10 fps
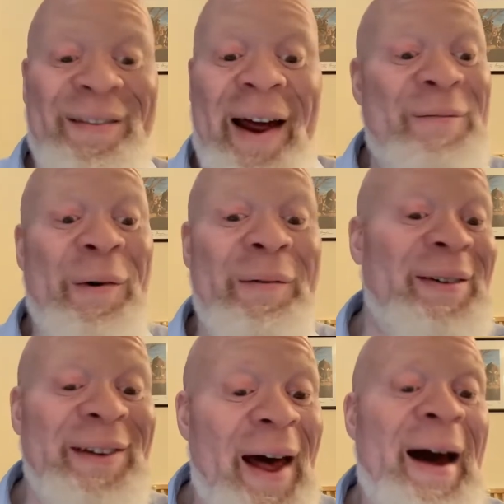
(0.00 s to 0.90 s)
Like, what
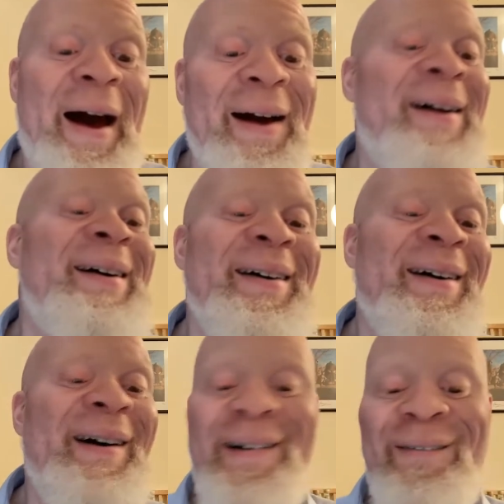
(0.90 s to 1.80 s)
was that?
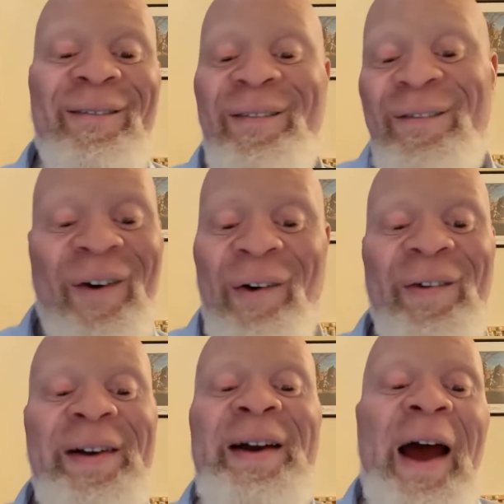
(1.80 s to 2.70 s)
What
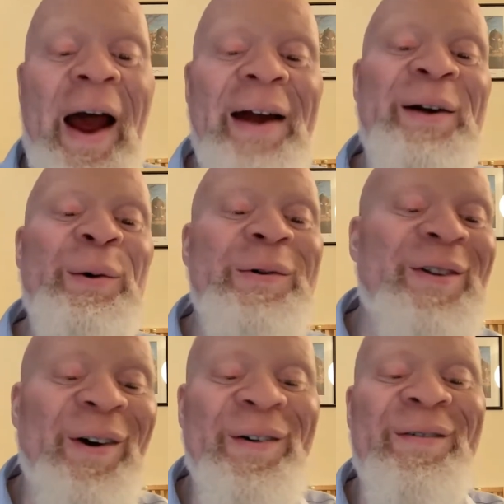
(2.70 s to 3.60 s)
was, and
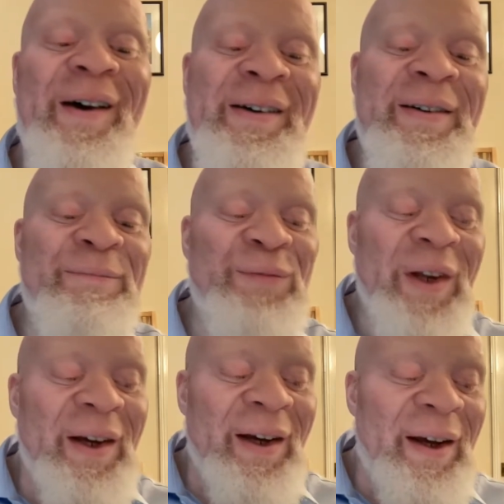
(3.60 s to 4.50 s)
also, right,
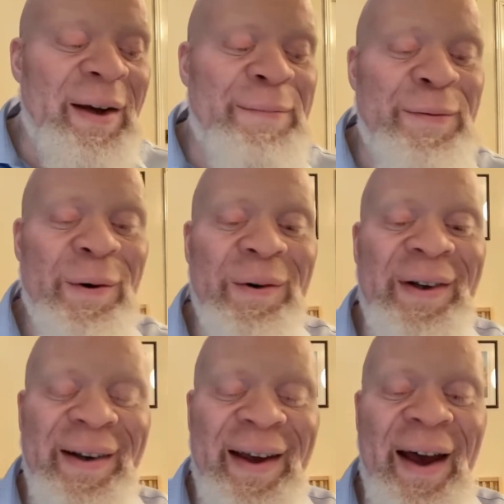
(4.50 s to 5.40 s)
if you're
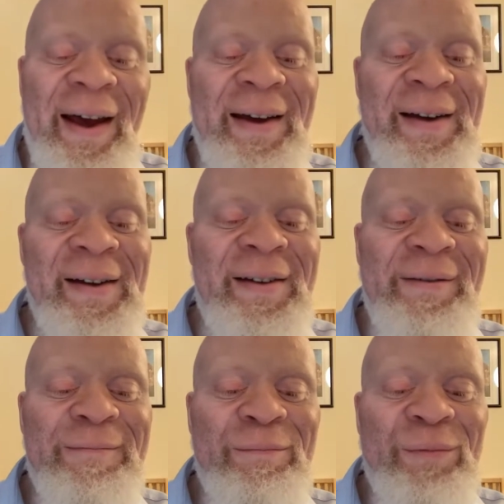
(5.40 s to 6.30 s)

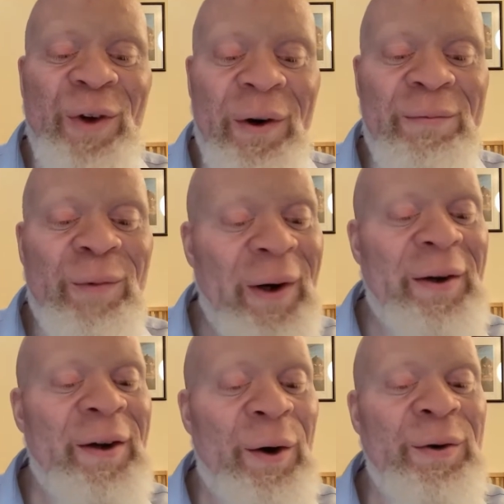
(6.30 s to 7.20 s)
getting on one
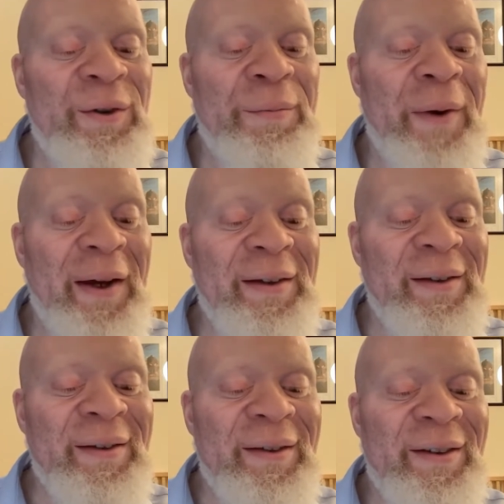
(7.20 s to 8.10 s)
of those
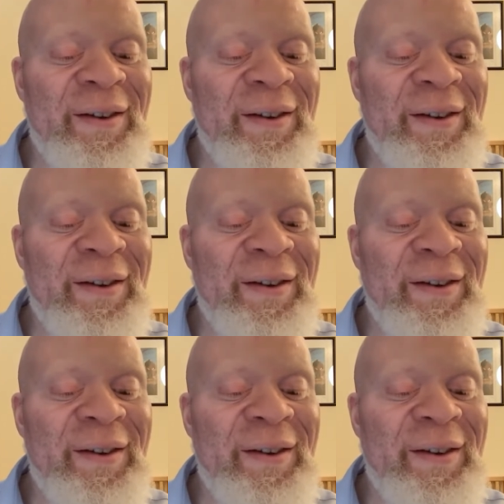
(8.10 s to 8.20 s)
things,